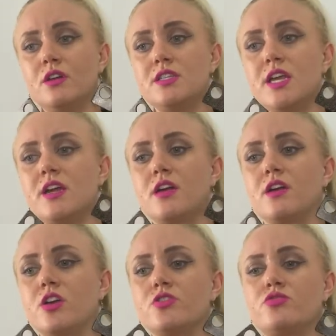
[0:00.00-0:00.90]

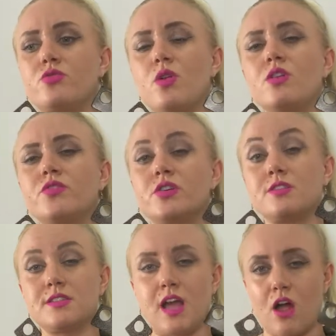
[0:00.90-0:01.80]
take control of
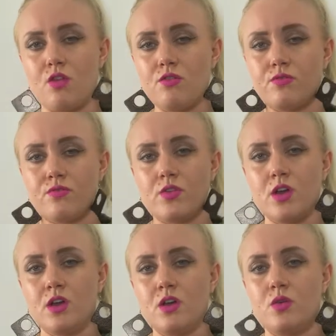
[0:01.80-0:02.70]
yourself
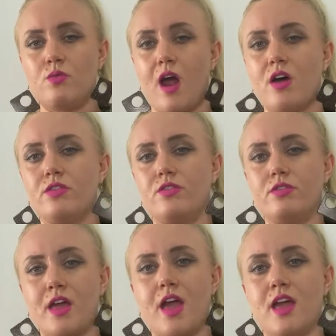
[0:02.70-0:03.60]
rather
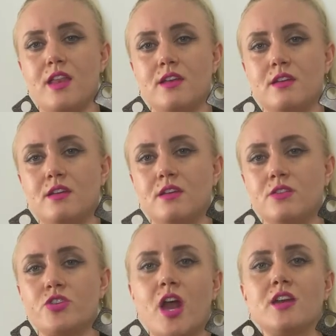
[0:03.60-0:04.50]
than
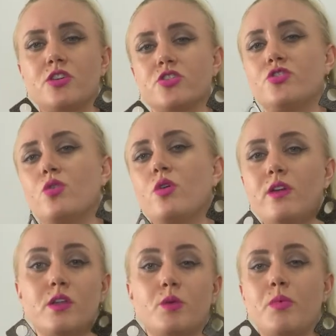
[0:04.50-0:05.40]
trying to control
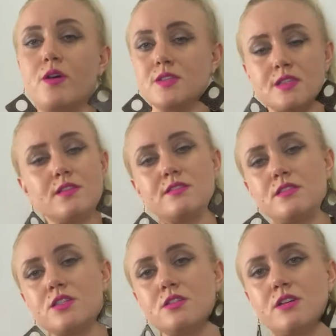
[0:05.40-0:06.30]
the other person in the
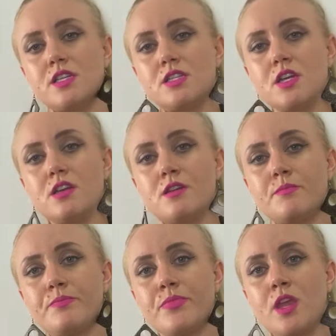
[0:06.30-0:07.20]
situation,
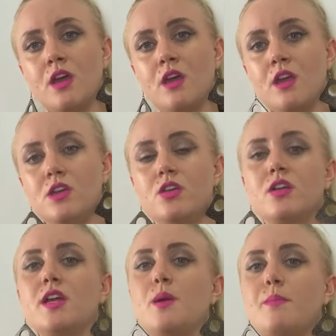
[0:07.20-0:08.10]
you're going
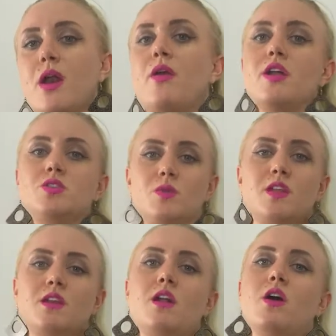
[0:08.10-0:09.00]
to get better at doing
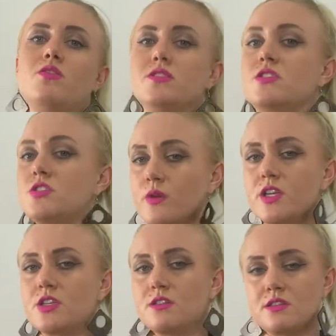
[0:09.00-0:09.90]
that in other
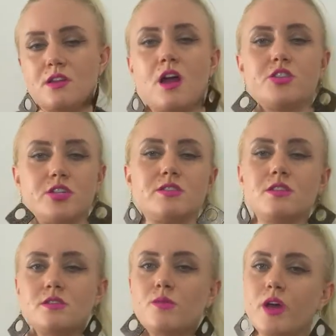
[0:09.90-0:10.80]
situations, not just
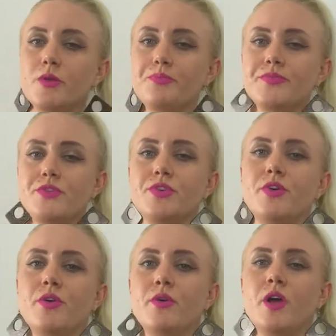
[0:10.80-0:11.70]
this one.
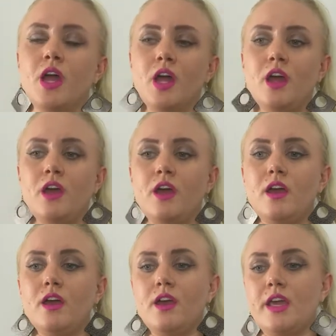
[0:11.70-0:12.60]
So
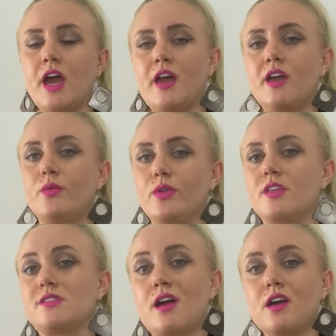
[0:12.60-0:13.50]
yeah, it really
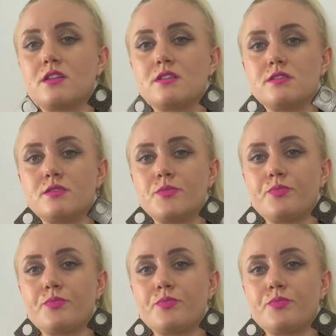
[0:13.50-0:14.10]
sucks,